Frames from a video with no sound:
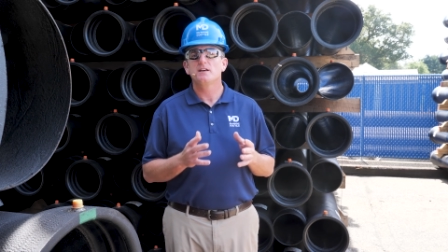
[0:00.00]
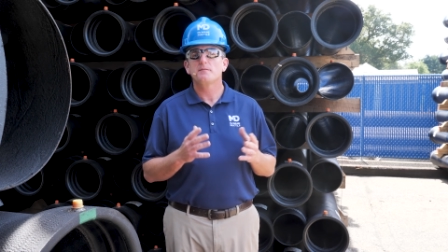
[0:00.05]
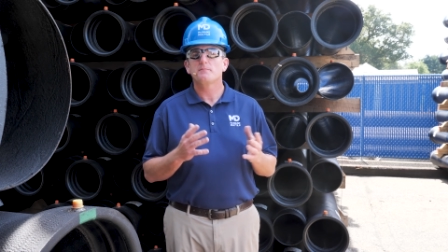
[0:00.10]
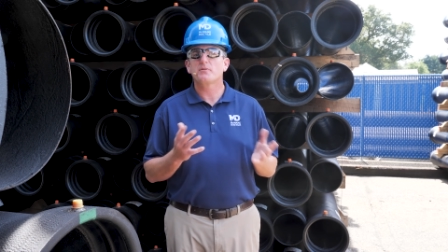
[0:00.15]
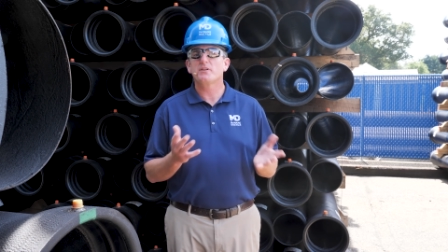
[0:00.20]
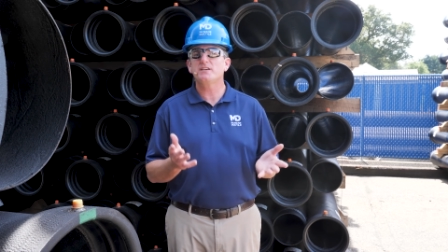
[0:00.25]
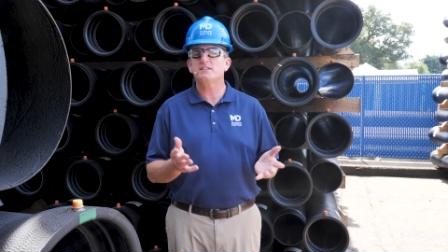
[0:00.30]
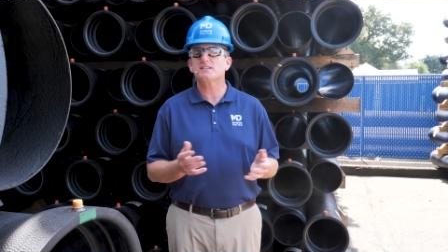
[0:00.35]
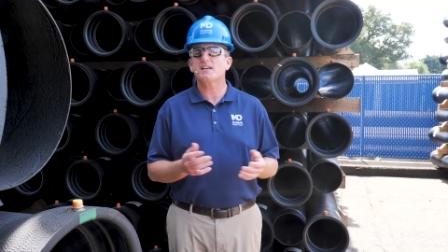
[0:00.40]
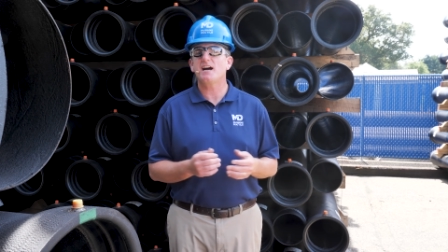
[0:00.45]

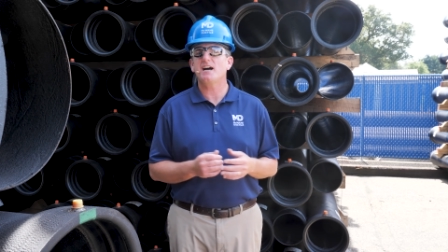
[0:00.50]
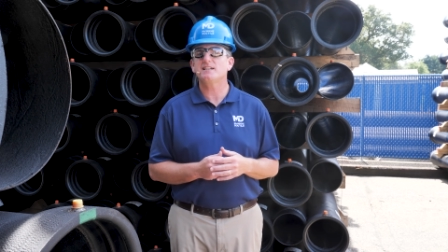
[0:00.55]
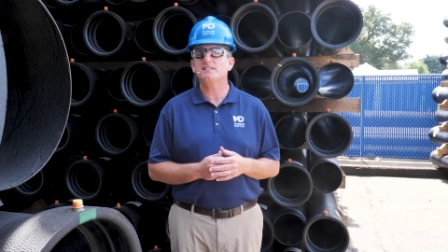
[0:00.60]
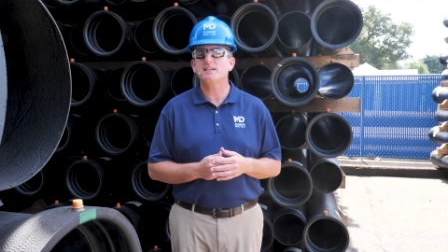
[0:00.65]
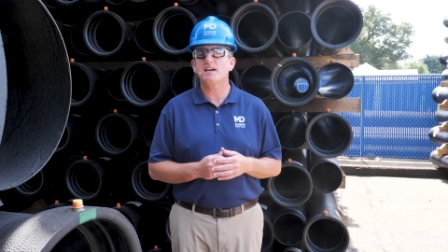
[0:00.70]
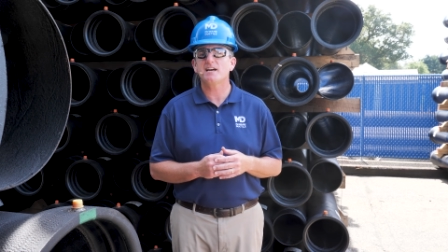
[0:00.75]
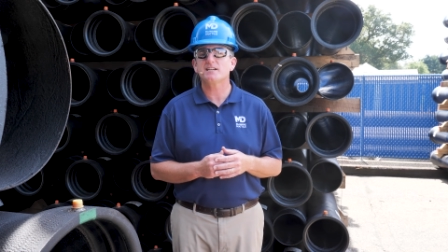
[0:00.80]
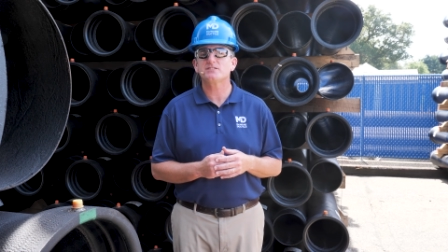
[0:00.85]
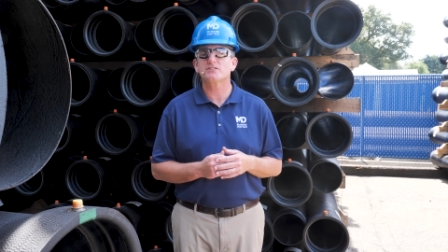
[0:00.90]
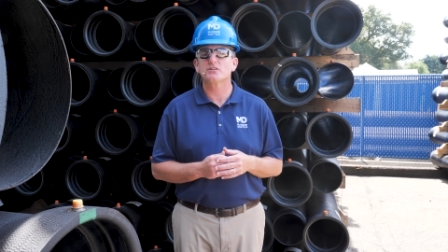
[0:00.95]
please
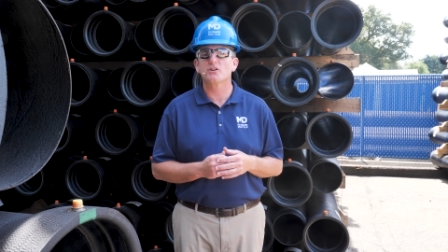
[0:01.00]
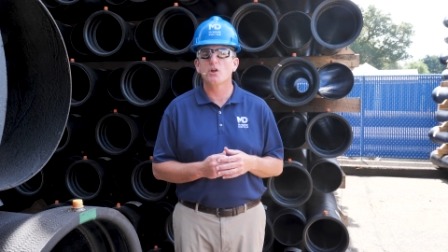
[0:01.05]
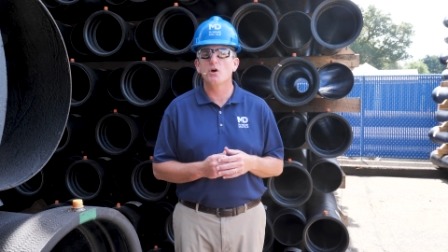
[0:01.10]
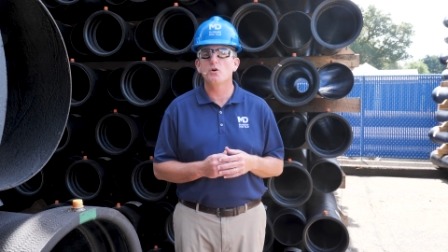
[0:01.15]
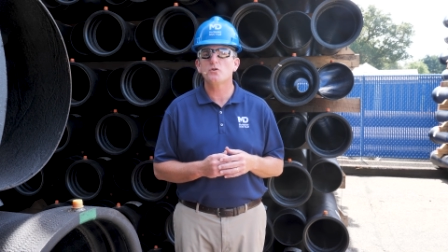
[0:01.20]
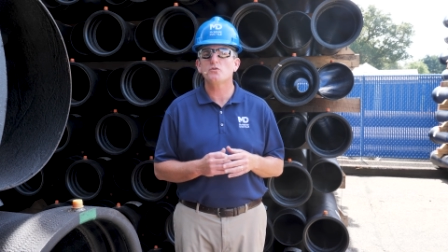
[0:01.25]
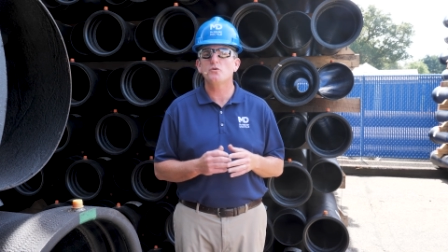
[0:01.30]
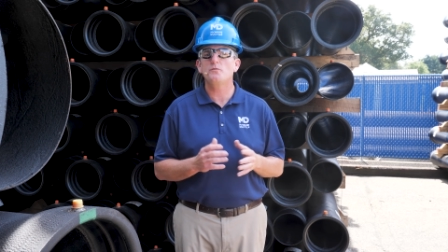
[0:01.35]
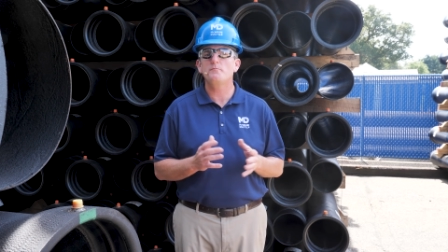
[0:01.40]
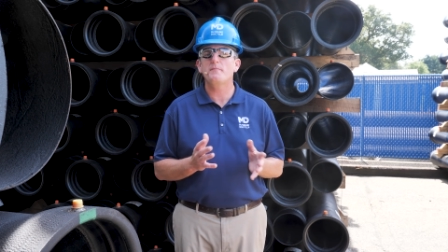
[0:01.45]
contact your
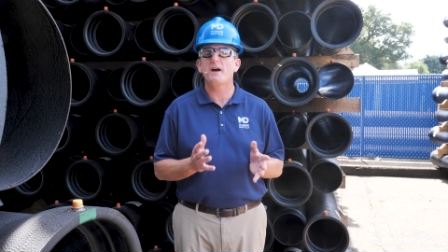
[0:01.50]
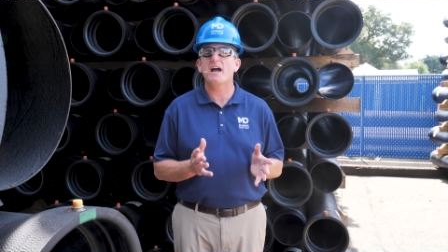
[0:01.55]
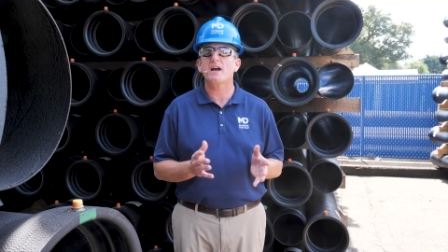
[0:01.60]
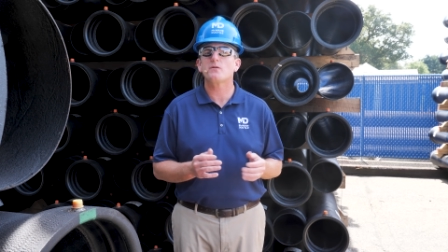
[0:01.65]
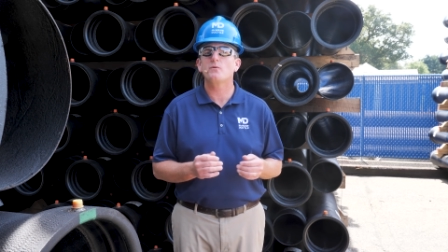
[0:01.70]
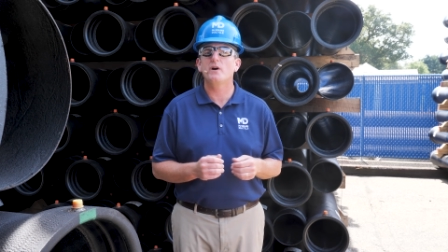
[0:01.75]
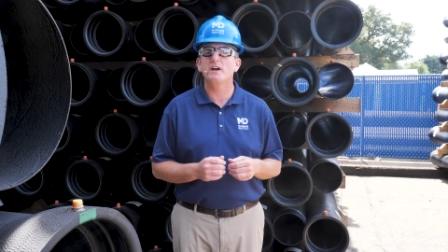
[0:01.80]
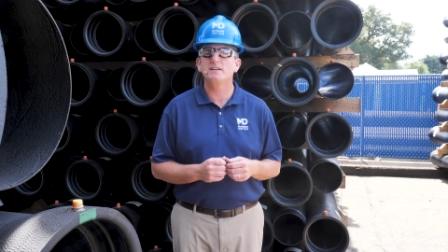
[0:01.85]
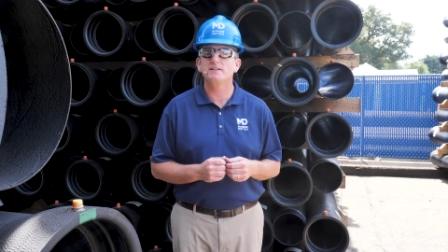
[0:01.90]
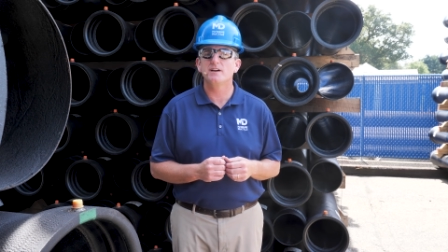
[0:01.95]
local
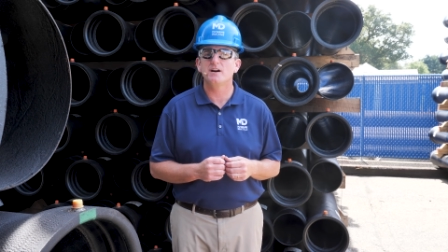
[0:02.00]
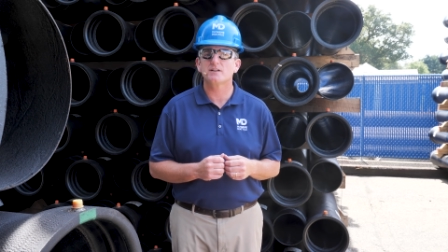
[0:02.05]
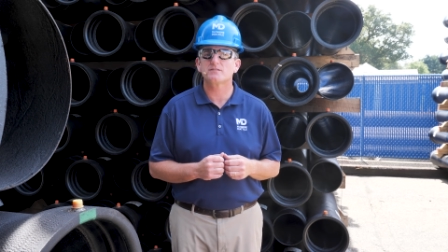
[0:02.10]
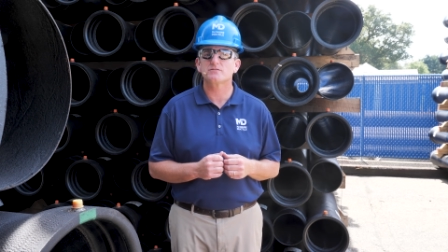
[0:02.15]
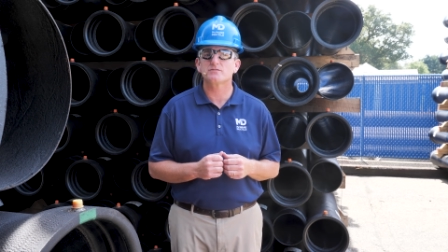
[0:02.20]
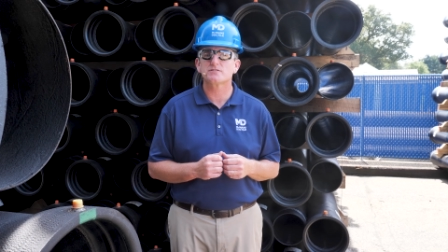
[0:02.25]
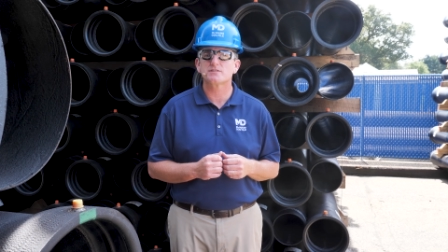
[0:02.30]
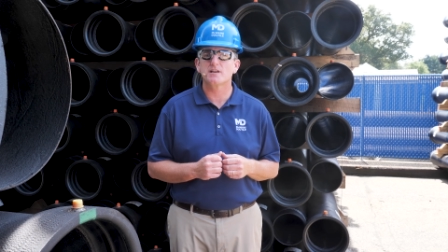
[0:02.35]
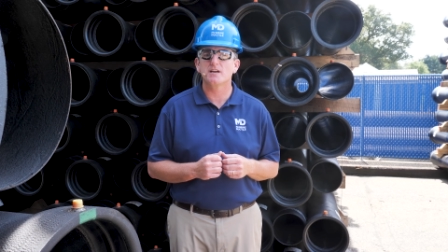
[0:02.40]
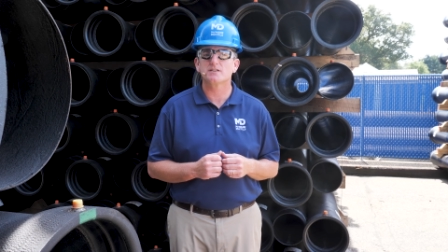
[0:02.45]
McWane
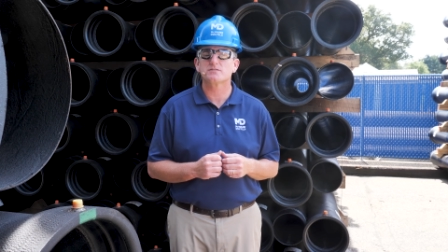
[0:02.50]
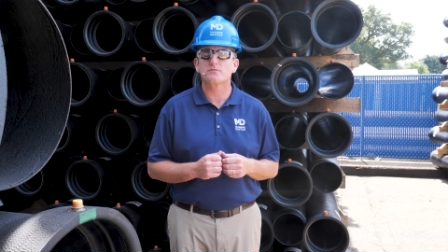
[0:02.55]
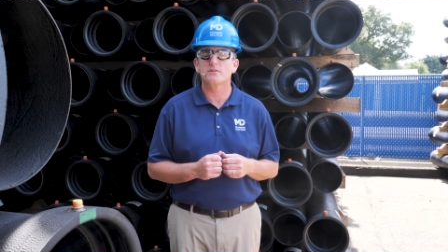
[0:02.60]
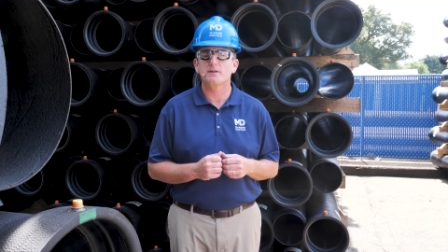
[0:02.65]
Ductile sales